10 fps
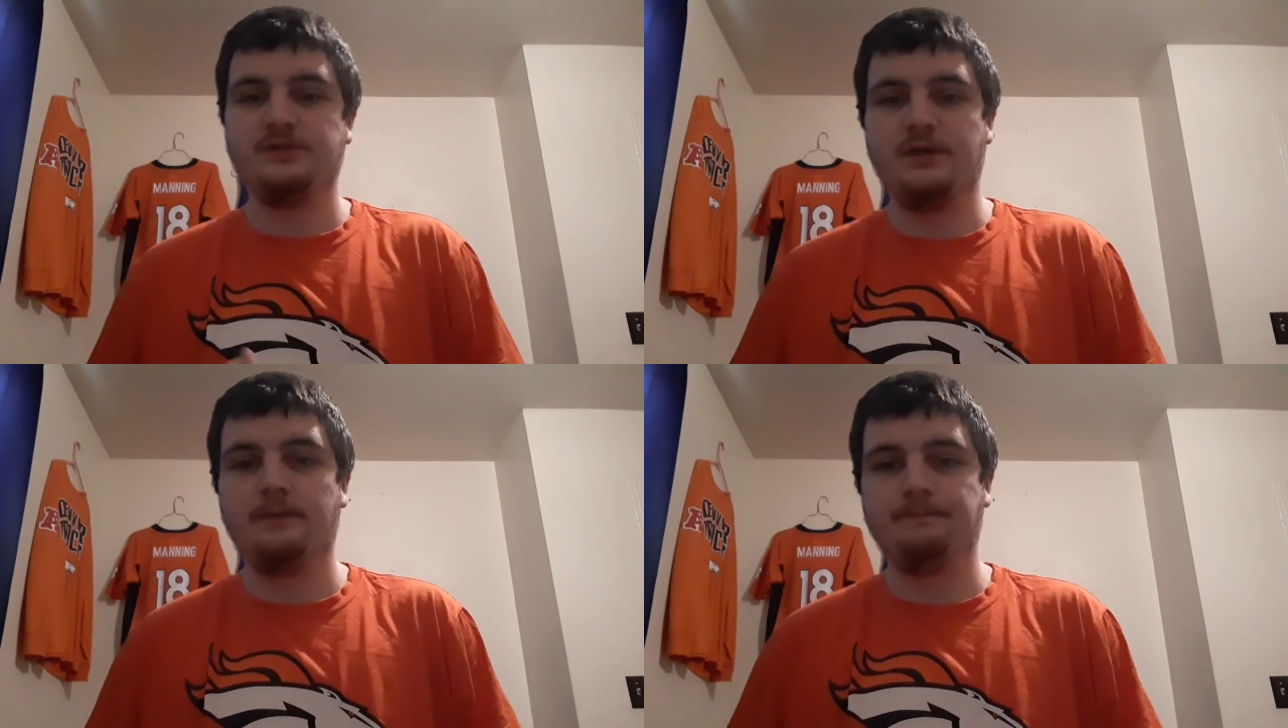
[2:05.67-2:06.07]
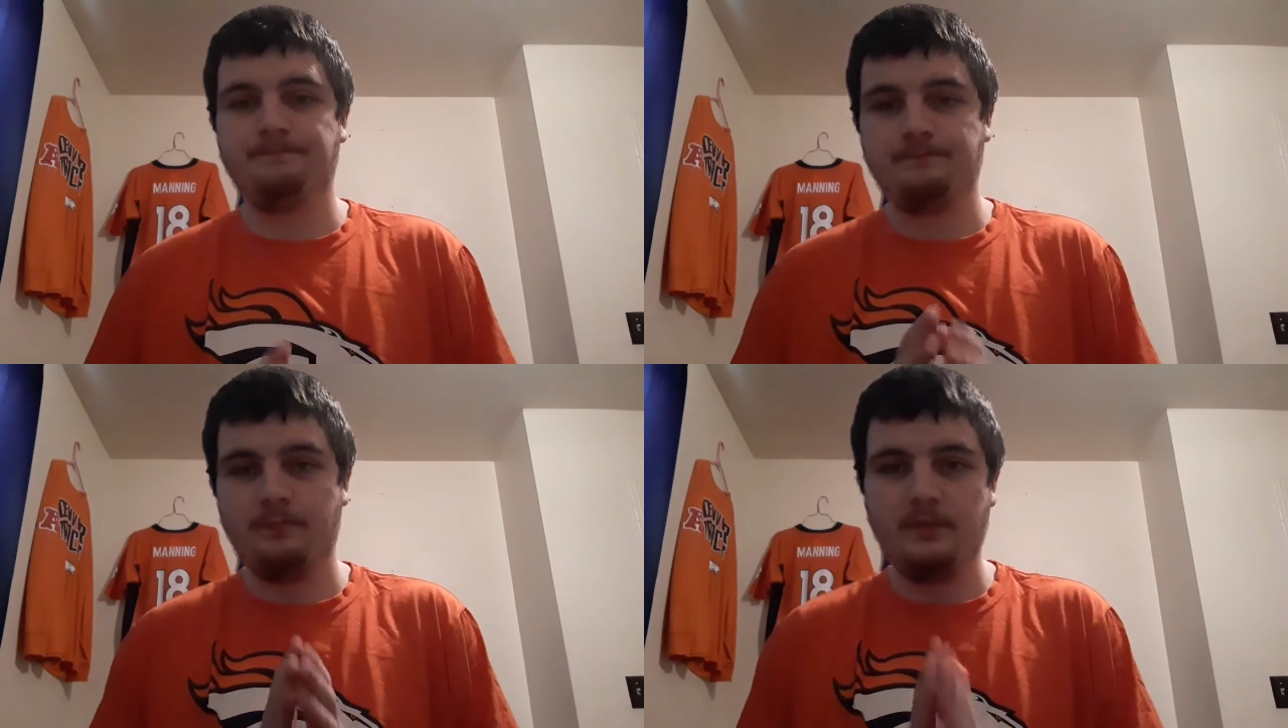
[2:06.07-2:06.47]
So
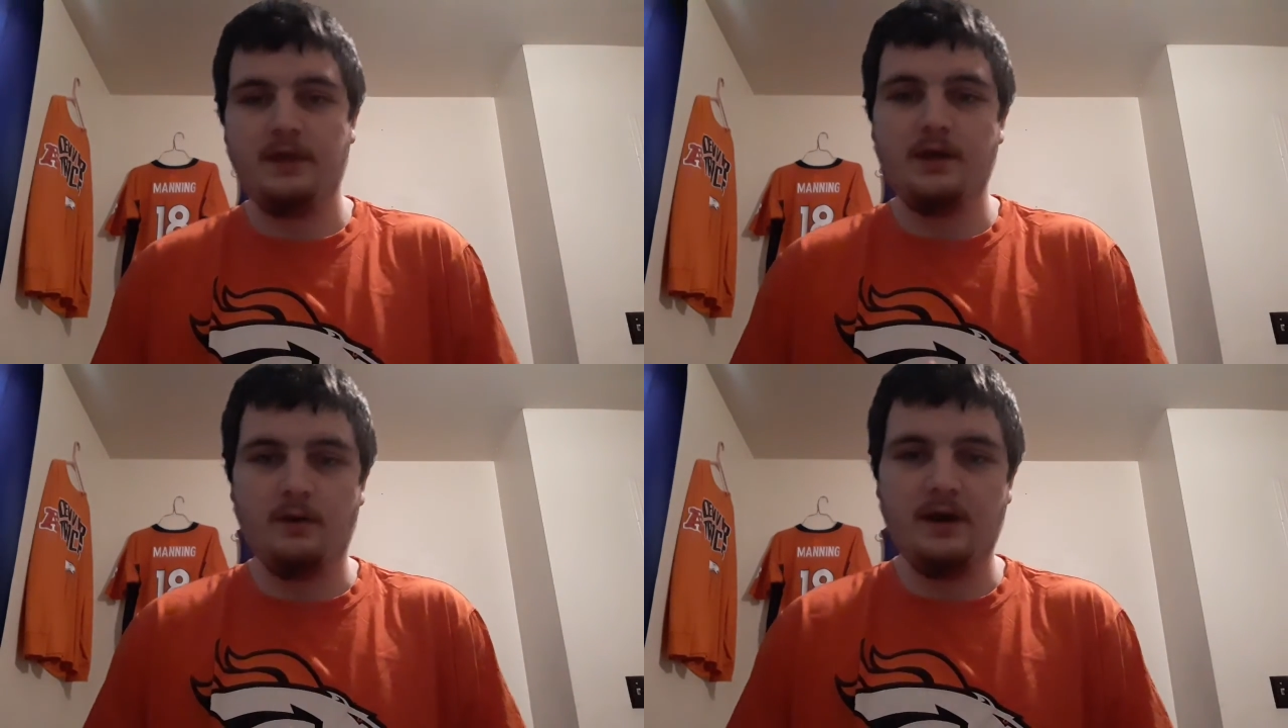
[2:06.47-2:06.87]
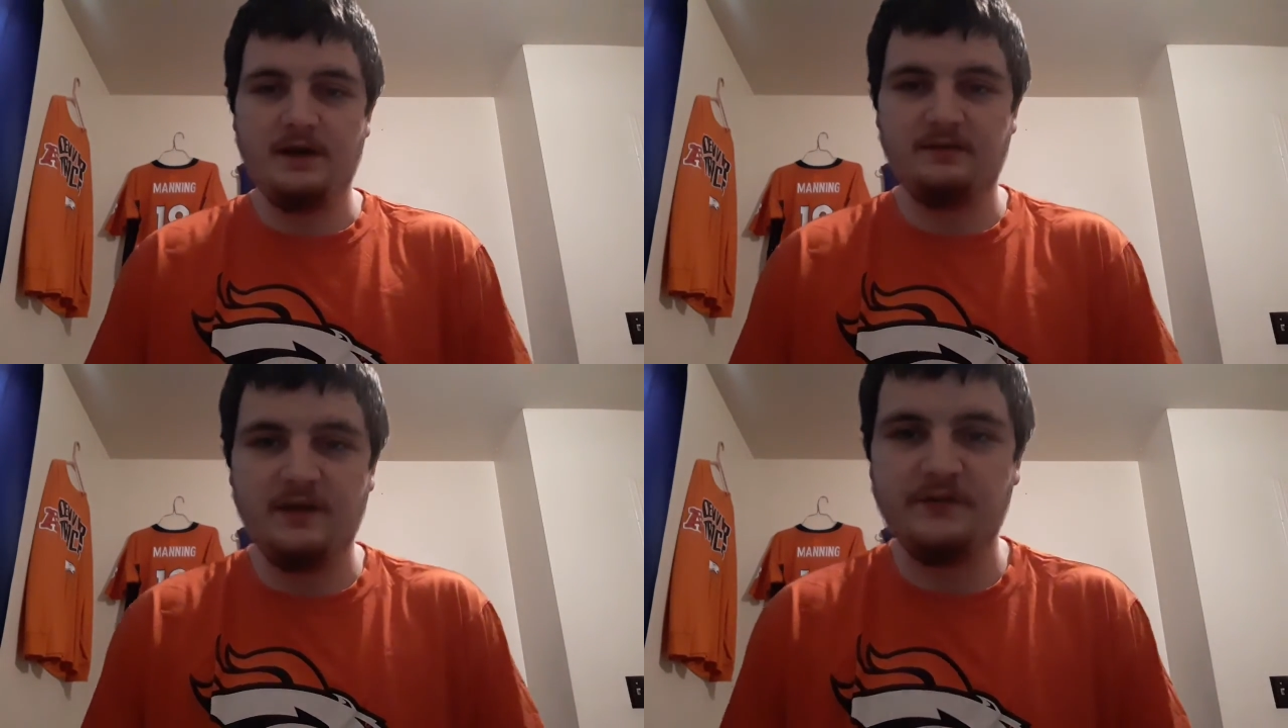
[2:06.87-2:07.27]
there you go,
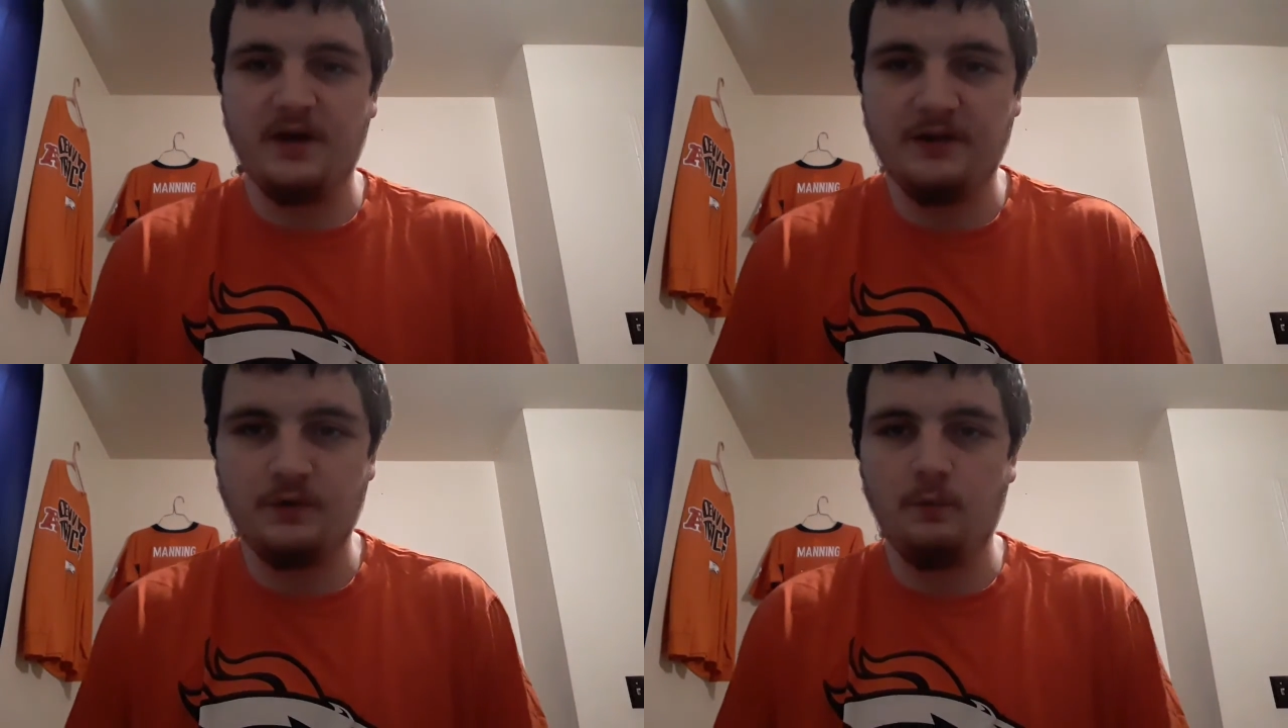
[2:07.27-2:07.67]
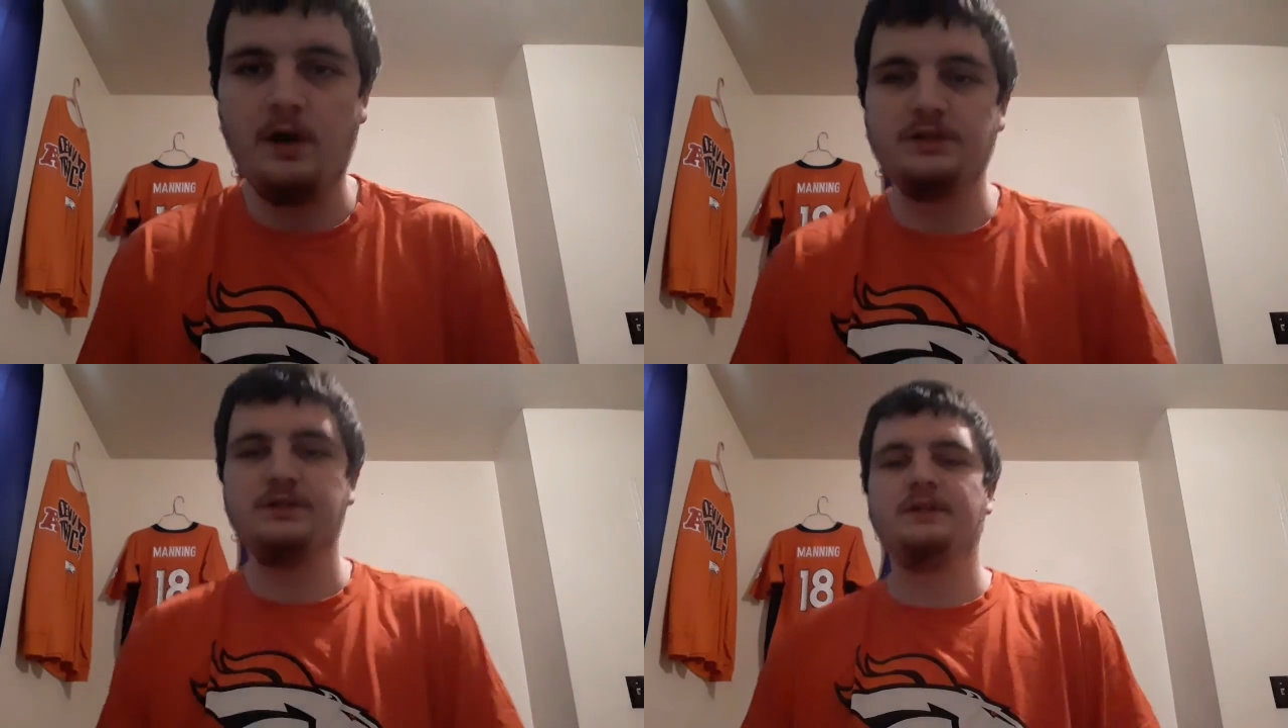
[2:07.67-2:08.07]
guys. Thanks you guys for
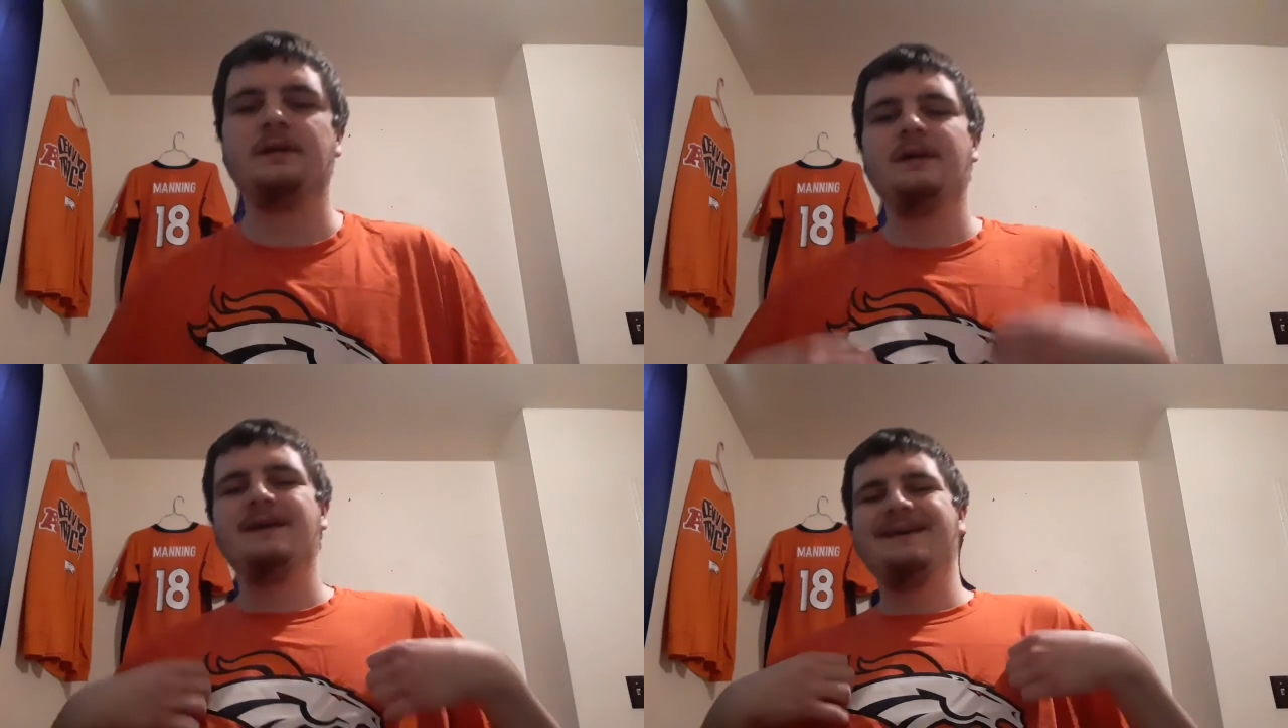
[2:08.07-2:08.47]
watching.